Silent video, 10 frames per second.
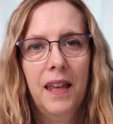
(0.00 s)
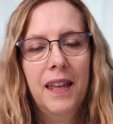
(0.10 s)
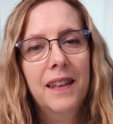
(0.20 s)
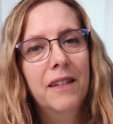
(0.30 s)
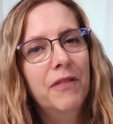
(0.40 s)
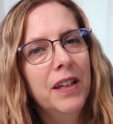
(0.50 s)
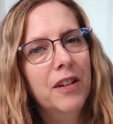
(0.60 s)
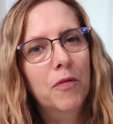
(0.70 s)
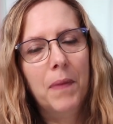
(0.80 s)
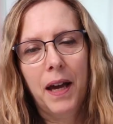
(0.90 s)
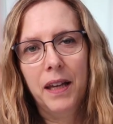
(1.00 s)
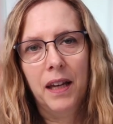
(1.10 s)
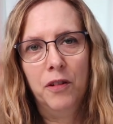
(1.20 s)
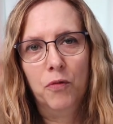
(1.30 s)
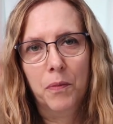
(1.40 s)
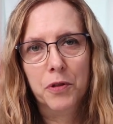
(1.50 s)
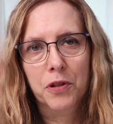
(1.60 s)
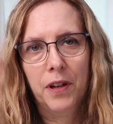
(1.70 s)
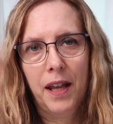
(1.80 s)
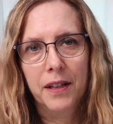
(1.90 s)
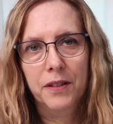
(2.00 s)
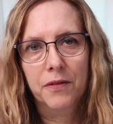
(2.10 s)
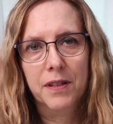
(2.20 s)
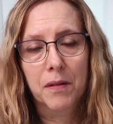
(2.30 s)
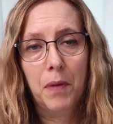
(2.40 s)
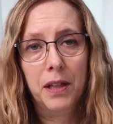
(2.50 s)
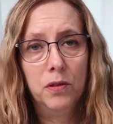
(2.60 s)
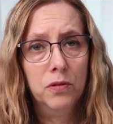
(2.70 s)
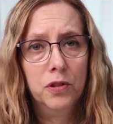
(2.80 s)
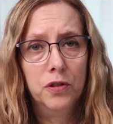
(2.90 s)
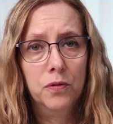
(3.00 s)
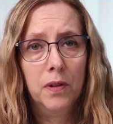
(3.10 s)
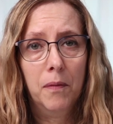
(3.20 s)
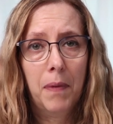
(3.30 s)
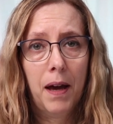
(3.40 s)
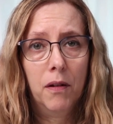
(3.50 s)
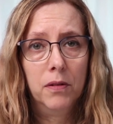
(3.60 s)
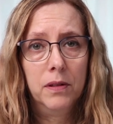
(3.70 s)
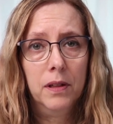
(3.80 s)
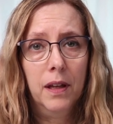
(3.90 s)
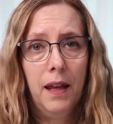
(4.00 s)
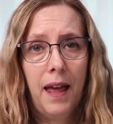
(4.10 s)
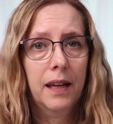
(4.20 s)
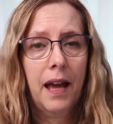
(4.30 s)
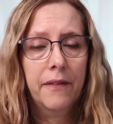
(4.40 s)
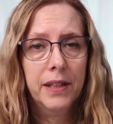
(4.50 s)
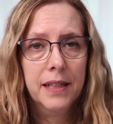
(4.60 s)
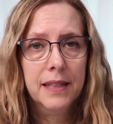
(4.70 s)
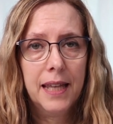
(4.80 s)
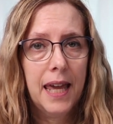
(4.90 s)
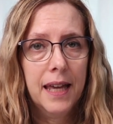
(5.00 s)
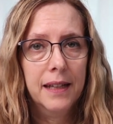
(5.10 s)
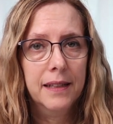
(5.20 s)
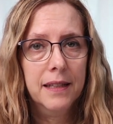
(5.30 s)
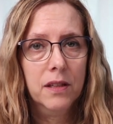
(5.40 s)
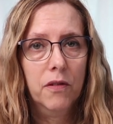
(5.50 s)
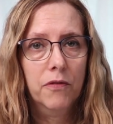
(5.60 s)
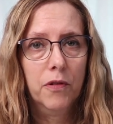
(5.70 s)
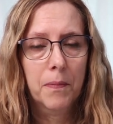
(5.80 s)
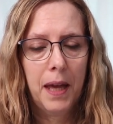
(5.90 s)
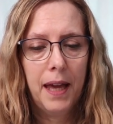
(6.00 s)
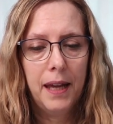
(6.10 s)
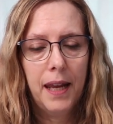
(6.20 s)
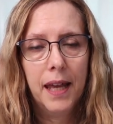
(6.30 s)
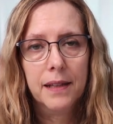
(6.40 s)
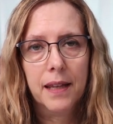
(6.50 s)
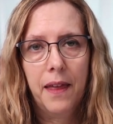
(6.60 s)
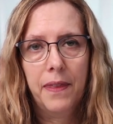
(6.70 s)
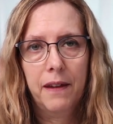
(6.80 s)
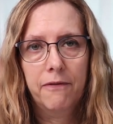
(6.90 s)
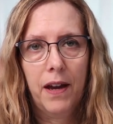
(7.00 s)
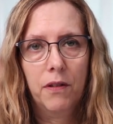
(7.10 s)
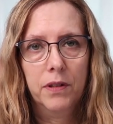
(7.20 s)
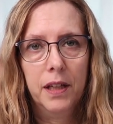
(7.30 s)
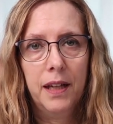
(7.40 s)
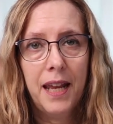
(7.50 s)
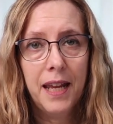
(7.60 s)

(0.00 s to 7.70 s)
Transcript: In the video, My Unruptured Aneurysm, I told you about having scans for my headaches, and they found an